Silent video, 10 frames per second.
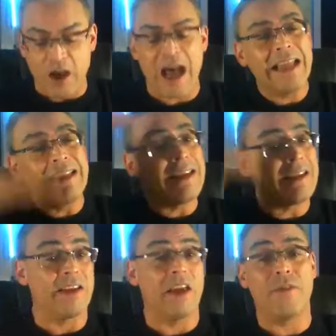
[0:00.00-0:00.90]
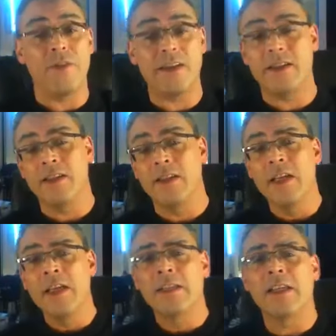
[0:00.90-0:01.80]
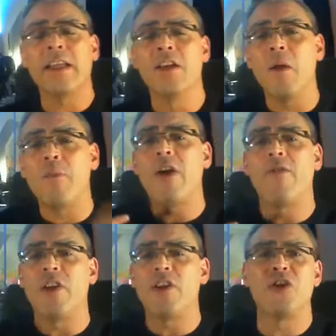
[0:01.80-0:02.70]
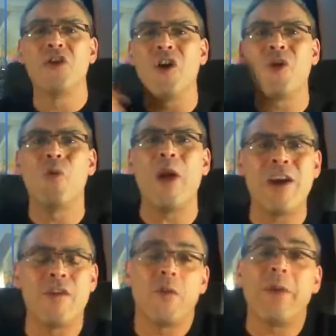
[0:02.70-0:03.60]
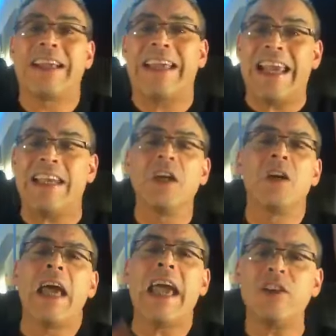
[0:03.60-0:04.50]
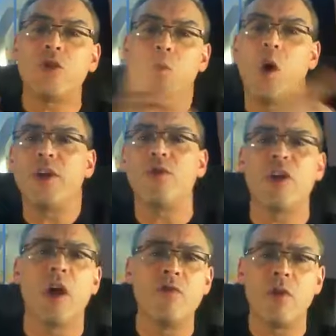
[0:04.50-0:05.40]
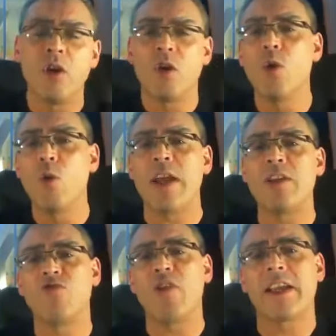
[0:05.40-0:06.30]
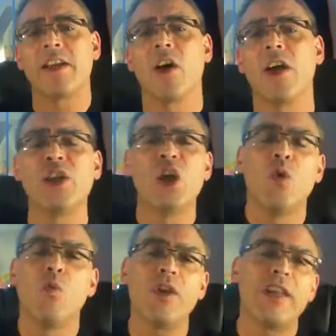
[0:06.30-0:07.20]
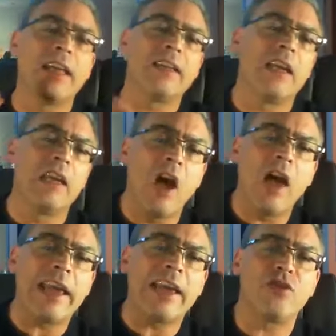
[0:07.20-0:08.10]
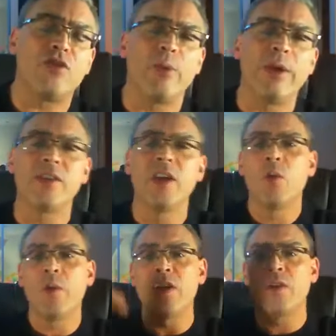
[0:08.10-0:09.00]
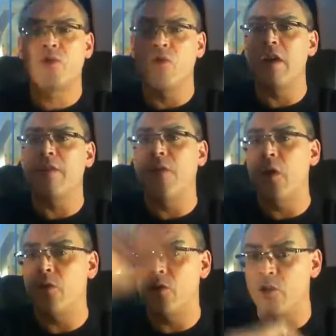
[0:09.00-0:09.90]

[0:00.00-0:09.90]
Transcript: under the surface, so they're not prevalent, you're not aware of them again, hence why you don't always recognize what the underlying issue is when you're trying to focus on